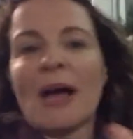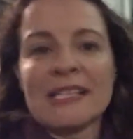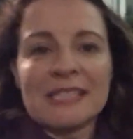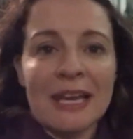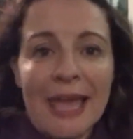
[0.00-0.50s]
buy
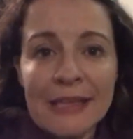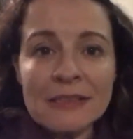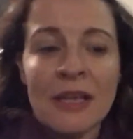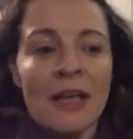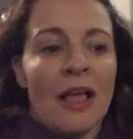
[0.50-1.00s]
to let,
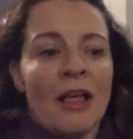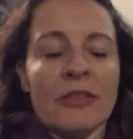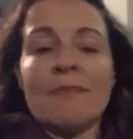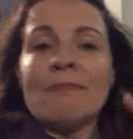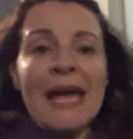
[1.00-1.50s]

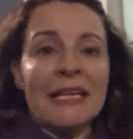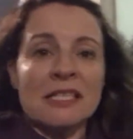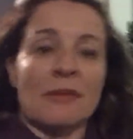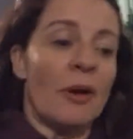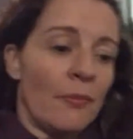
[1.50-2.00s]
the
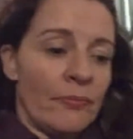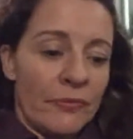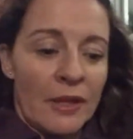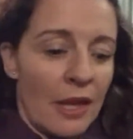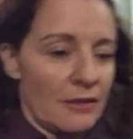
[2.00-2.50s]
maximum,
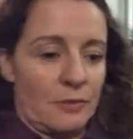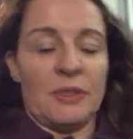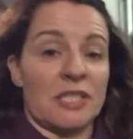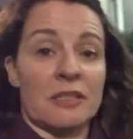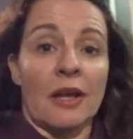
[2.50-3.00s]
as we
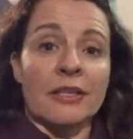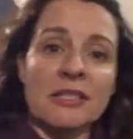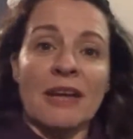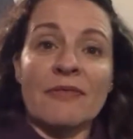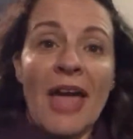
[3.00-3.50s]

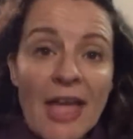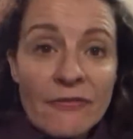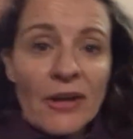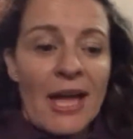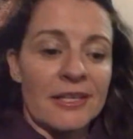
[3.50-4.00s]
discussed, I've
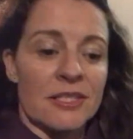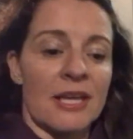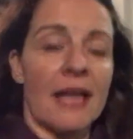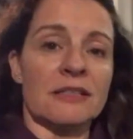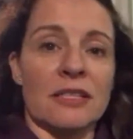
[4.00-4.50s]
ever
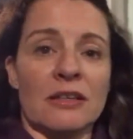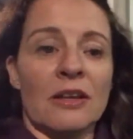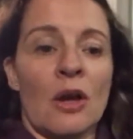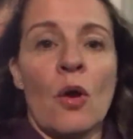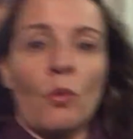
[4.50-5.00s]
actually had to
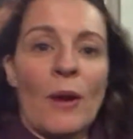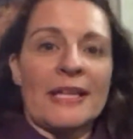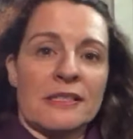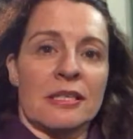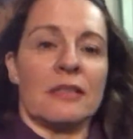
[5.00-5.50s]
wait